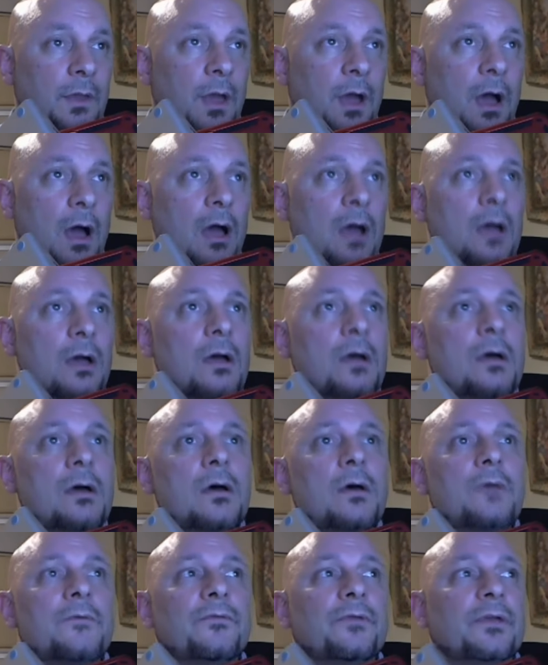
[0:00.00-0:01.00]

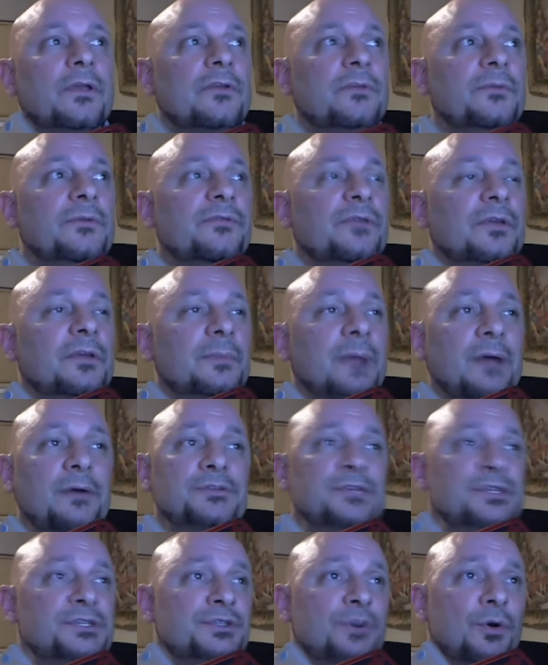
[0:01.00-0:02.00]
Oh, forgive me, forgive me. I
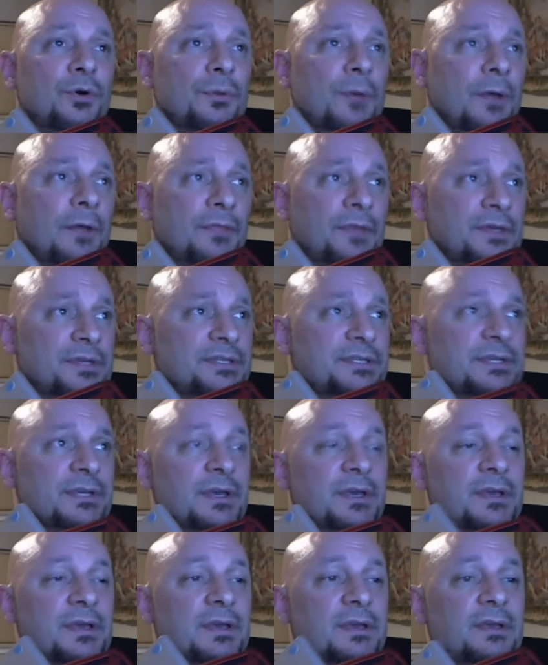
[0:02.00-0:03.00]
was just told about this
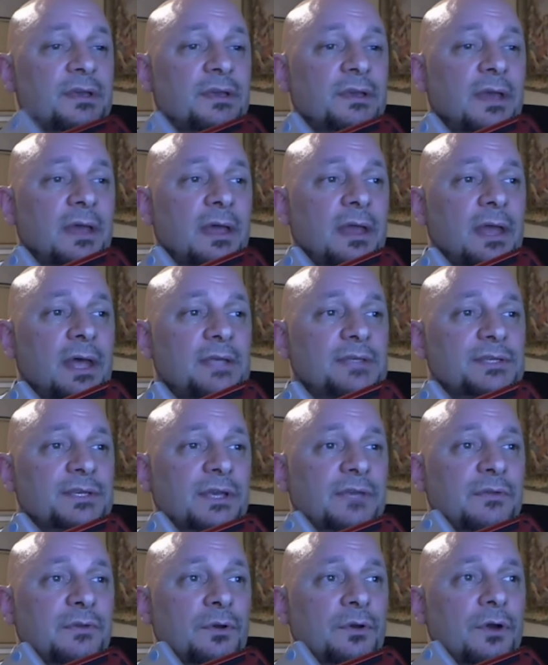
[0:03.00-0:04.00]
and asked to
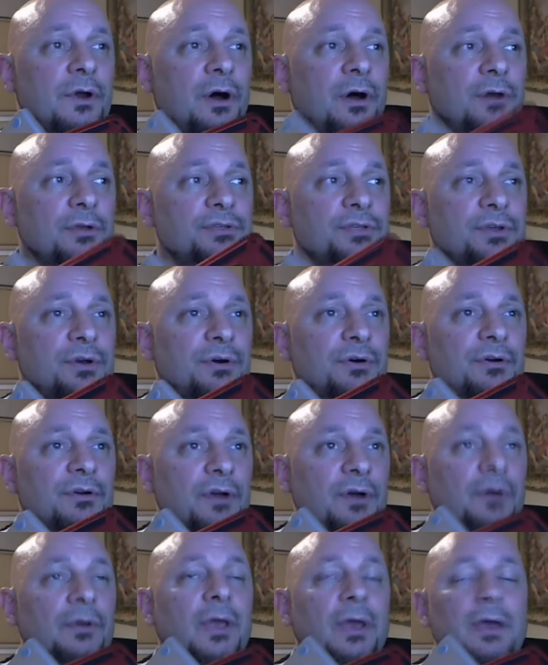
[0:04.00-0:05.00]
give you a call. Yeah, so no,
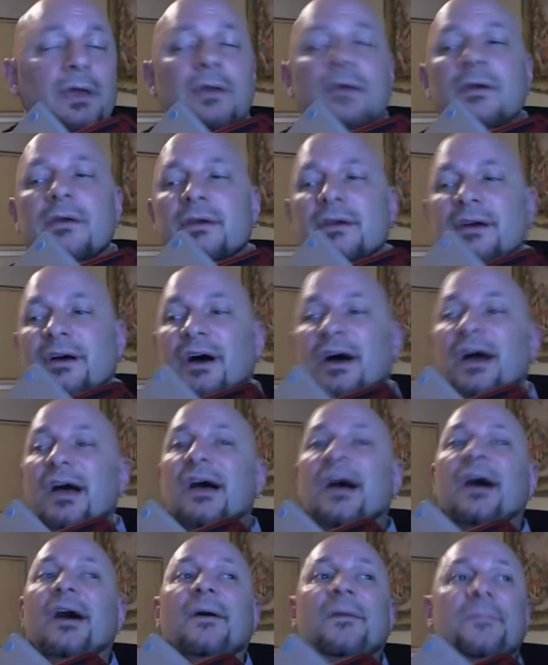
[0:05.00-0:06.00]
okay. Listed.
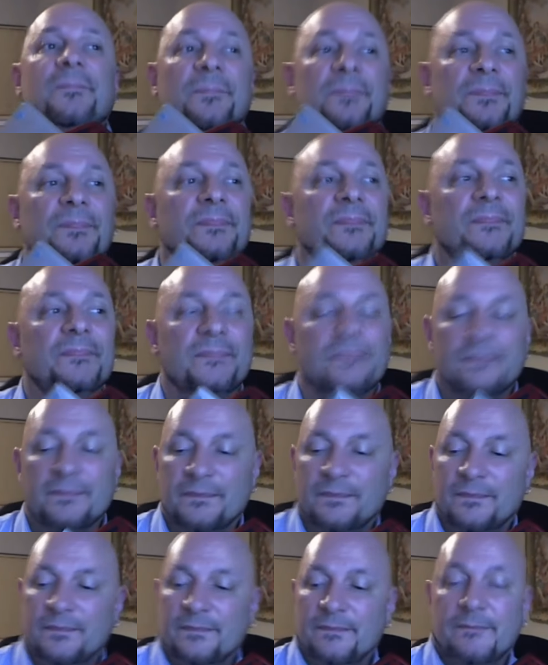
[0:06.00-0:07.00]
Ah. No, go to
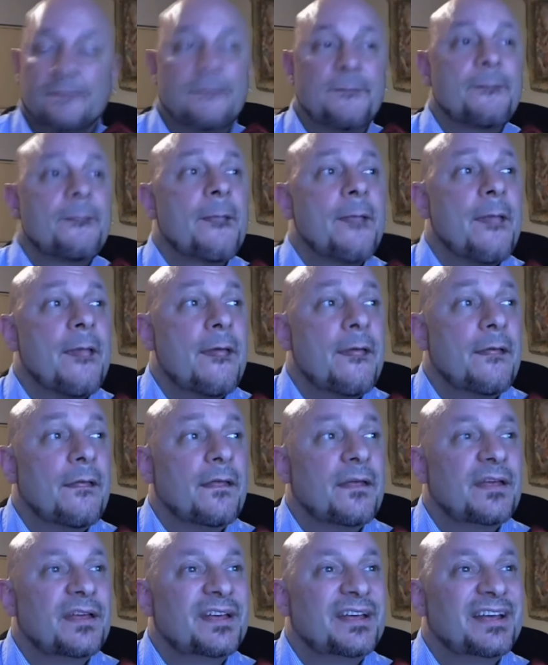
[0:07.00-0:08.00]
Zillow. Go to Zillow. Just
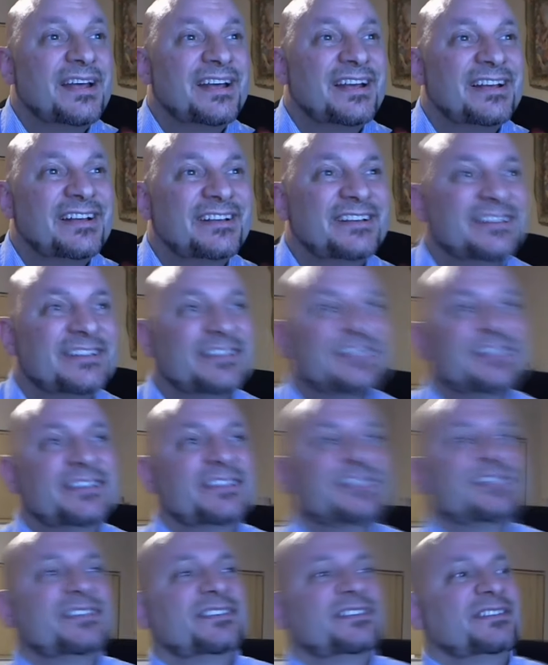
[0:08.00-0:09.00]
look up the address and go to
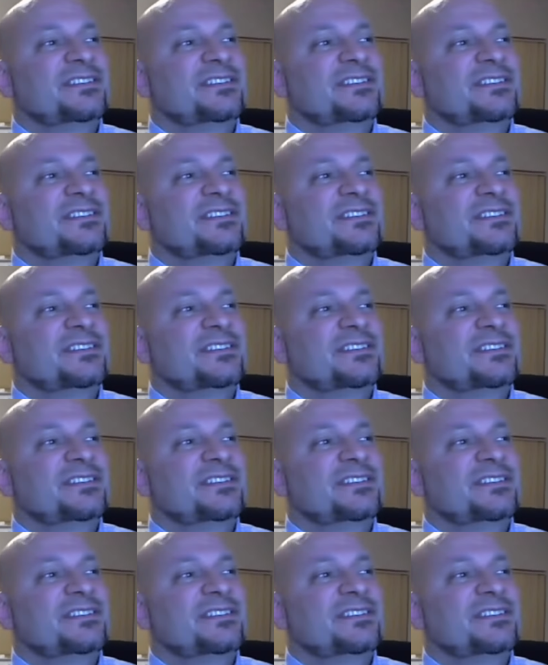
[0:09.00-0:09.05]
Zillow.